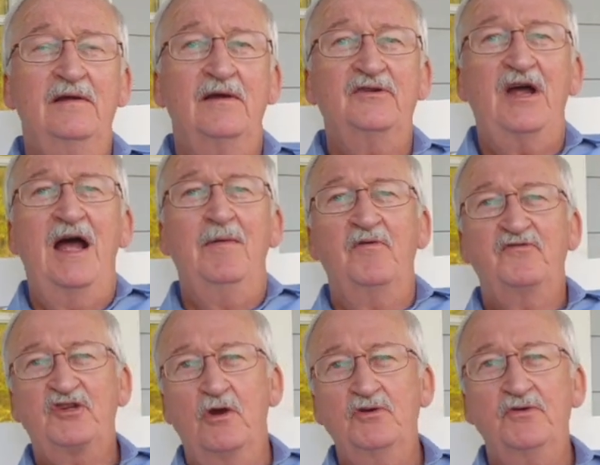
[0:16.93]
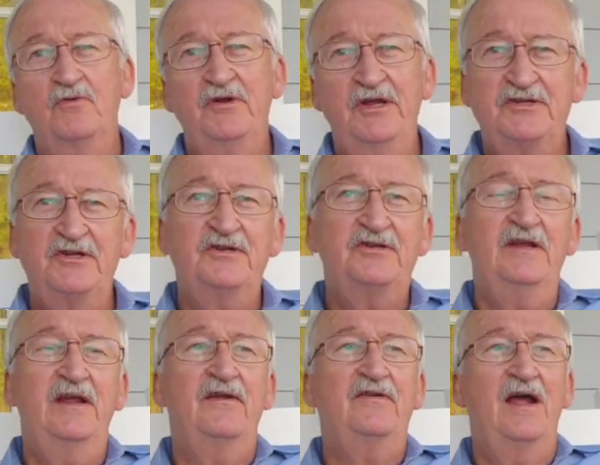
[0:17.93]
A time of social
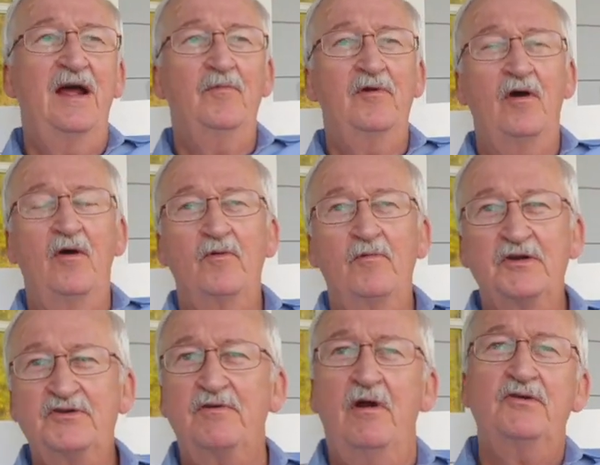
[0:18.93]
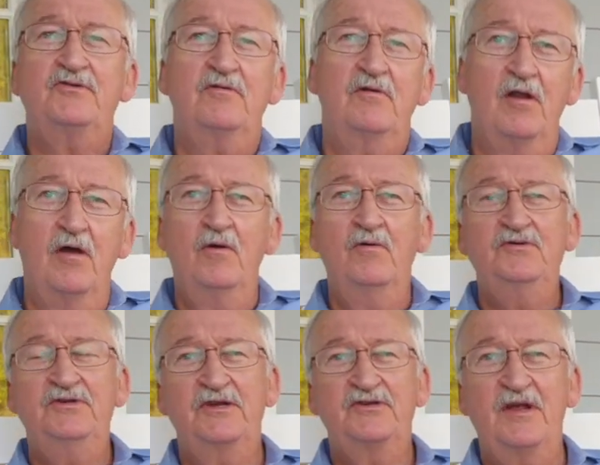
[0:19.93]
distancing, a time when all the restaurants are
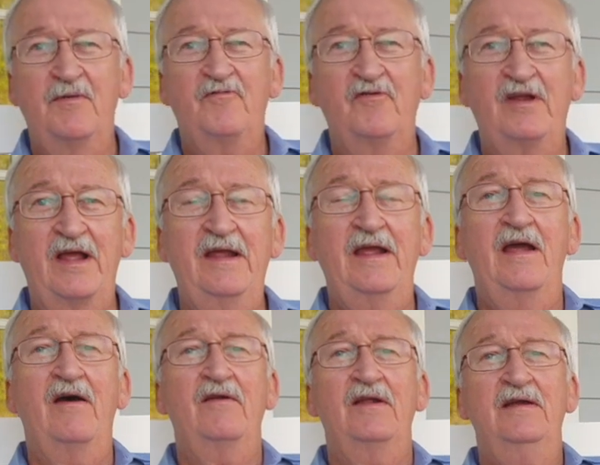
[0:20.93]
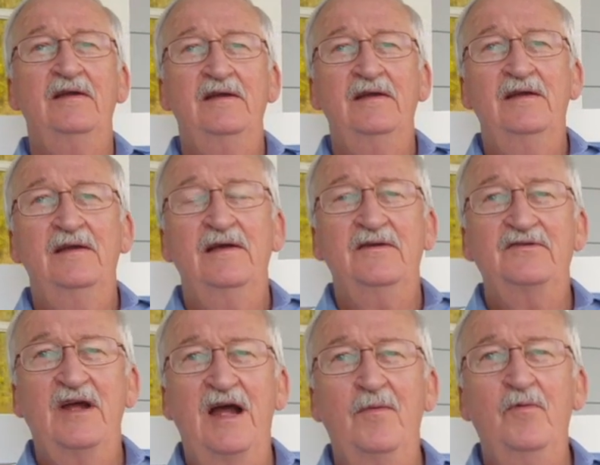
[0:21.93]
closed except for takeout, a
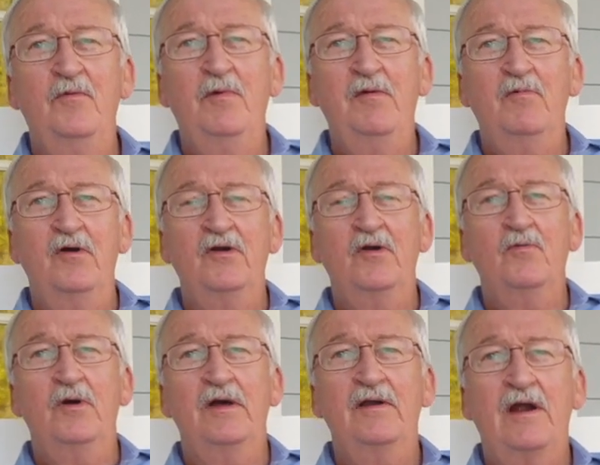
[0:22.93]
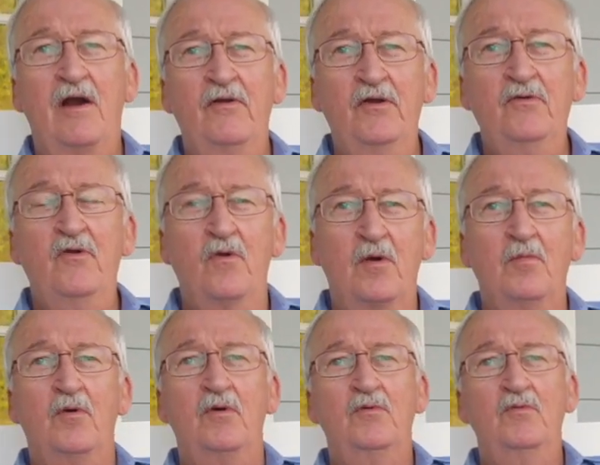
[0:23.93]
time when we wonder what our new
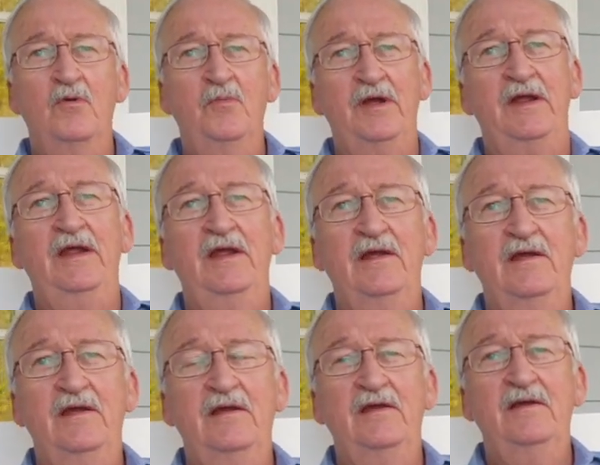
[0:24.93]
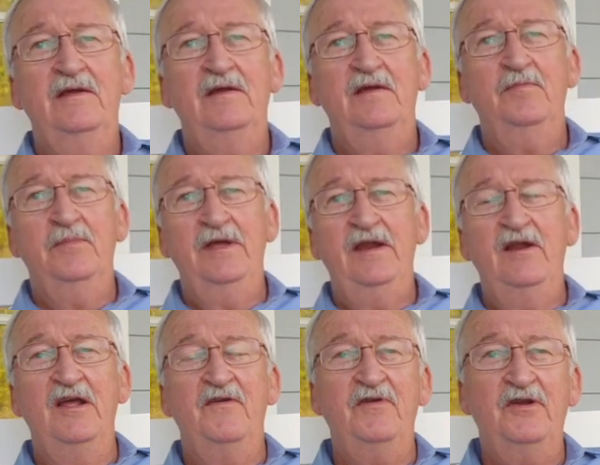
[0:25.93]
normal will be. Many
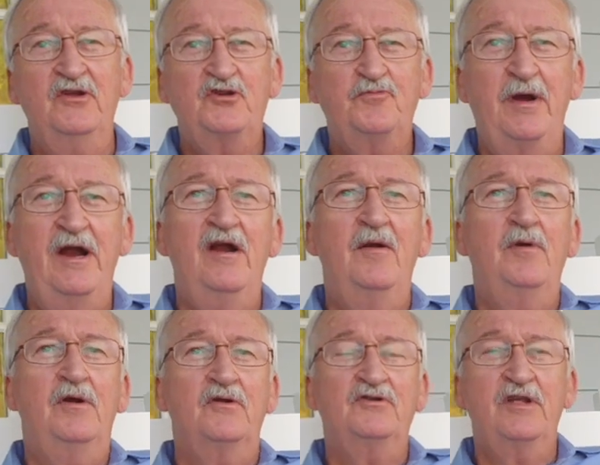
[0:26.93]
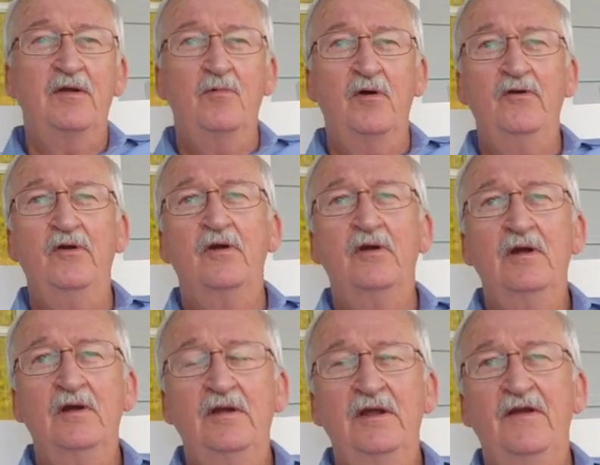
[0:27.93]
live in despair because they wonder
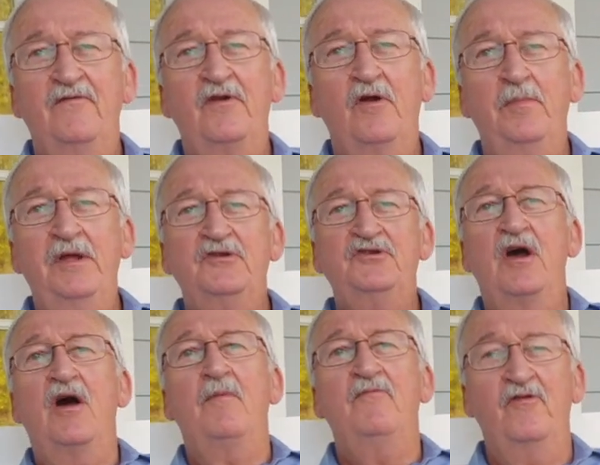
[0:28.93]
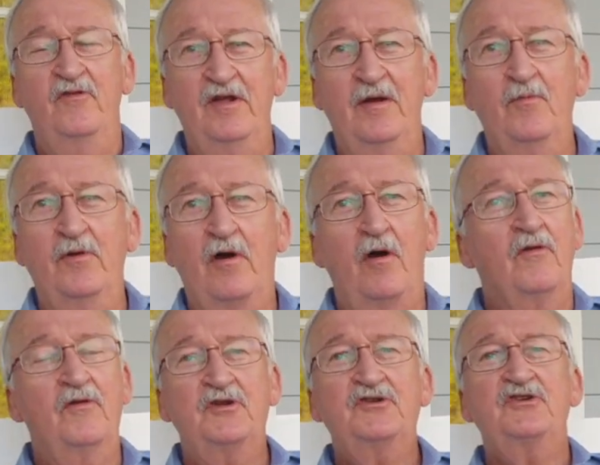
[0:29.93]
if there will be a job for them when all
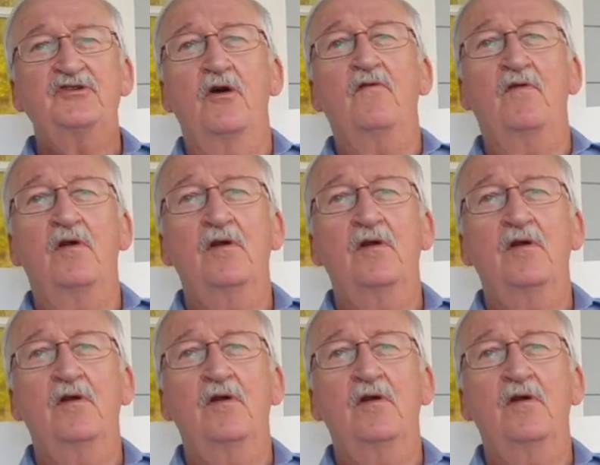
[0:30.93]
of this is over.